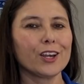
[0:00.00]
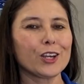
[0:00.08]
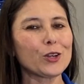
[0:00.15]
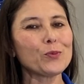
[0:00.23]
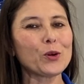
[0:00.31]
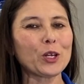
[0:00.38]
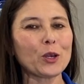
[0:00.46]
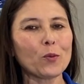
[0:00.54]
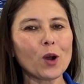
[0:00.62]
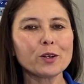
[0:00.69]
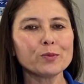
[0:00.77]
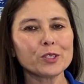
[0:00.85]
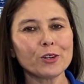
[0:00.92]
Good morning and
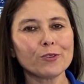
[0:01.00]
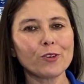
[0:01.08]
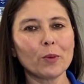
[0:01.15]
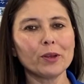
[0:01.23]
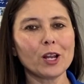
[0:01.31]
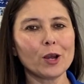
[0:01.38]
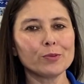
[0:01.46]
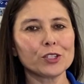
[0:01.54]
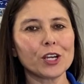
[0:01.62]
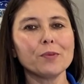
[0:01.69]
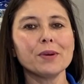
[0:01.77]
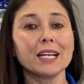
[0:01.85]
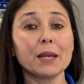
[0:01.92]
welcome to your Farm and Home
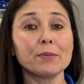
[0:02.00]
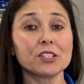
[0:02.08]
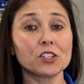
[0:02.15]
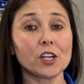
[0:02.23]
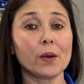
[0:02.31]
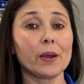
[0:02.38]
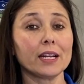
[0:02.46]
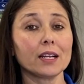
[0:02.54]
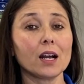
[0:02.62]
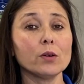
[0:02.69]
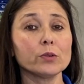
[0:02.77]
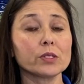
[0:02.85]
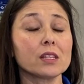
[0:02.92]
Show. My name is Joanna
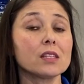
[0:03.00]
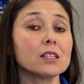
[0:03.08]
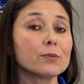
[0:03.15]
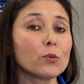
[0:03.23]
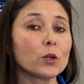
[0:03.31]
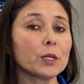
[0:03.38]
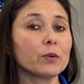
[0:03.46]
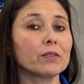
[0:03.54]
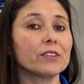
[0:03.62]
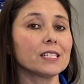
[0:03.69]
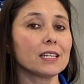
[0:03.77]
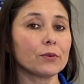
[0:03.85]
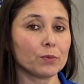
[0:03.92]
Coles and this morning we're
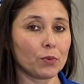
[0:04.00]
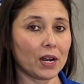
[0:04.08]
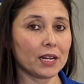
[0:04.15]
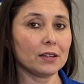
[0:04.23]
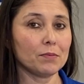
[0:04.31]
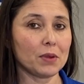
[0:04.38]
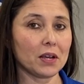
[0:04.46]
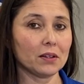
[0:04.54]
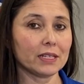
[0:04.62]
visiting with Brandon Bell.